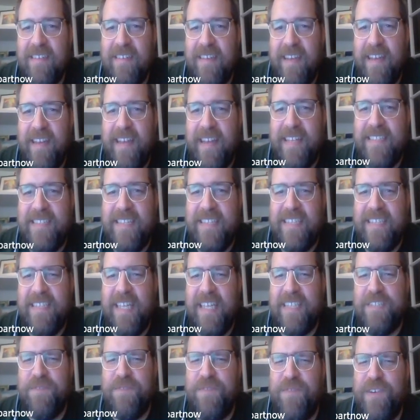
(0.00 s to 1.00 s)
and
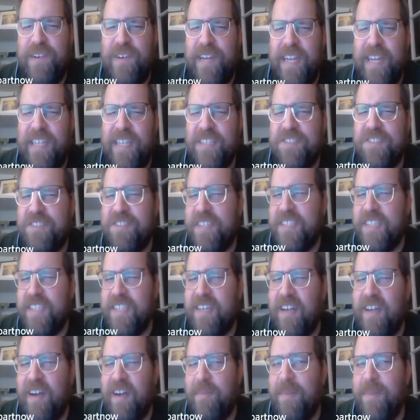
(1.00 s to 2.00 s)
that's a very
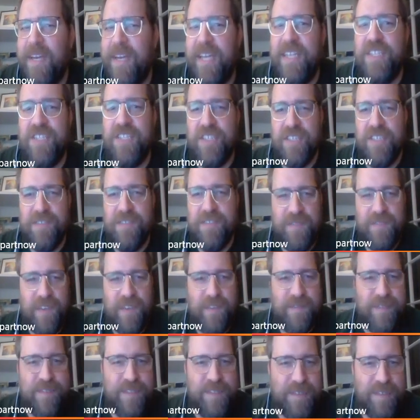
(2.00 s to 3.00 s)
interesting combination of I
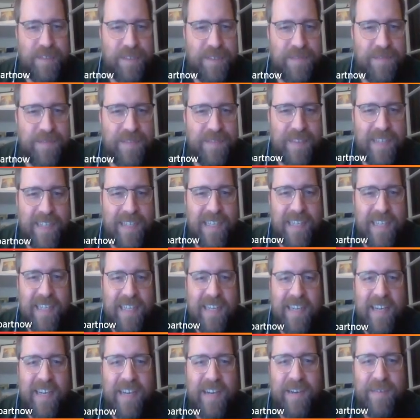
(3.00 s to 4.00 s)

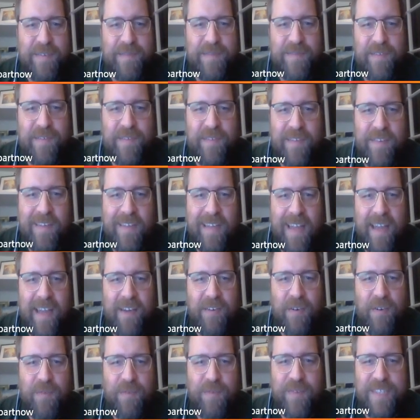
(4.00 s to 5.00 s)
don't
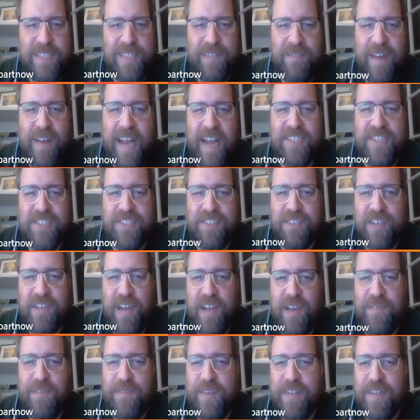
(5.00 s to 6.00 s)
know if it's irrational
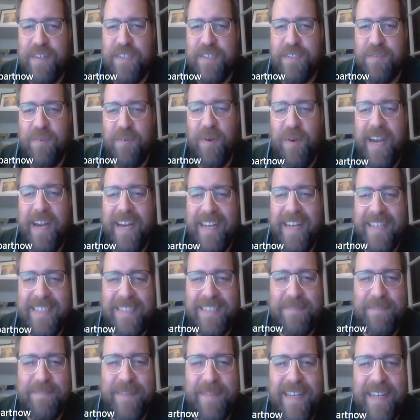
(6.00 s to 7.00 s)
confidence or what it
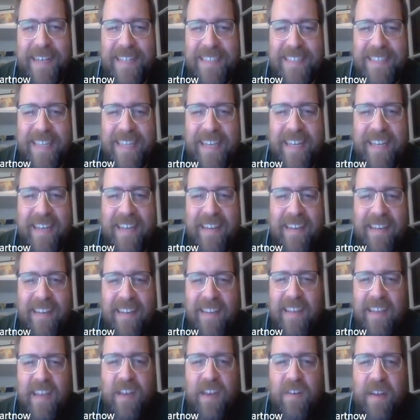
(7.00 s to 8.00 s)
is, but it's like
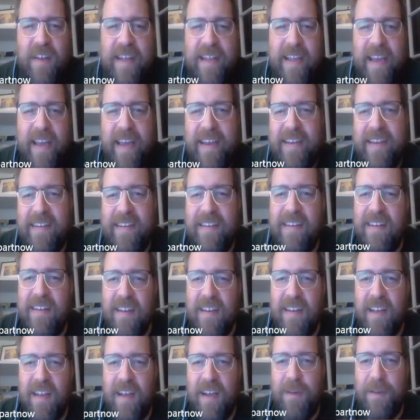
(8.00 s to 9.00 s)
I got it.
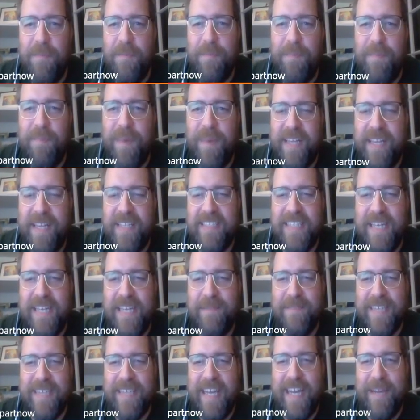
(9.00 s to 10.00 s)
But at the
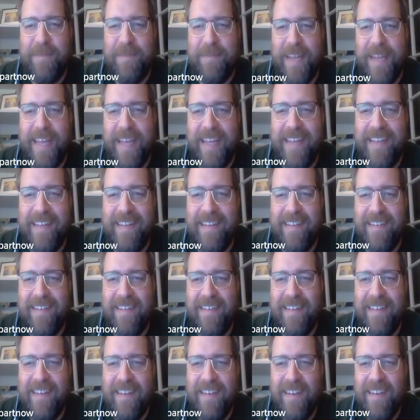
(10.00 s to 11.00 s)
same time,
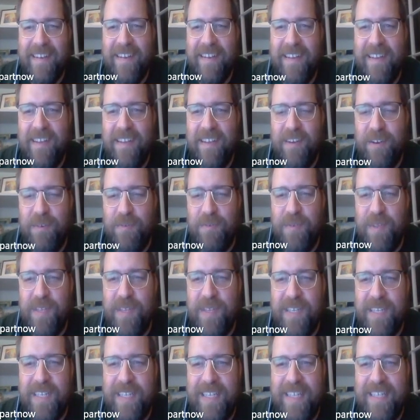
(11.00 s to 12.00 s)

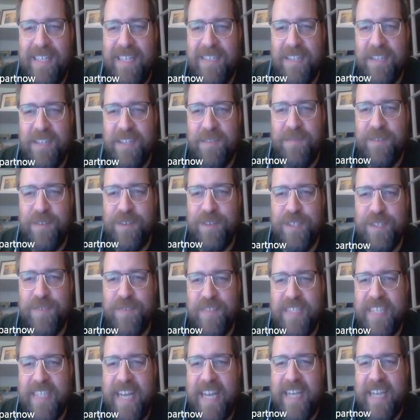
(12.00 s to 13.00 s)
he's on the verge of
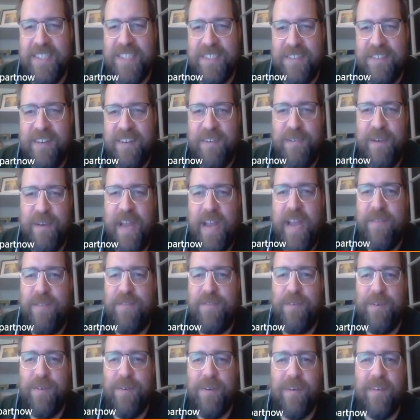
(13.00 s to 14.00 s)
disaster out at half
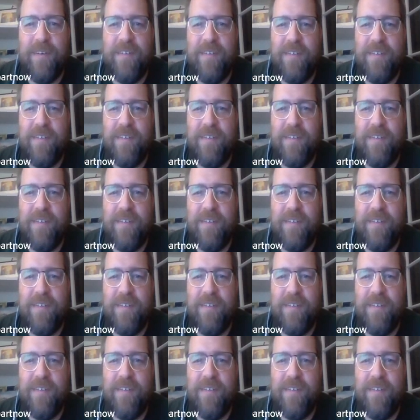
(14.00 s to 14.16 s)
court.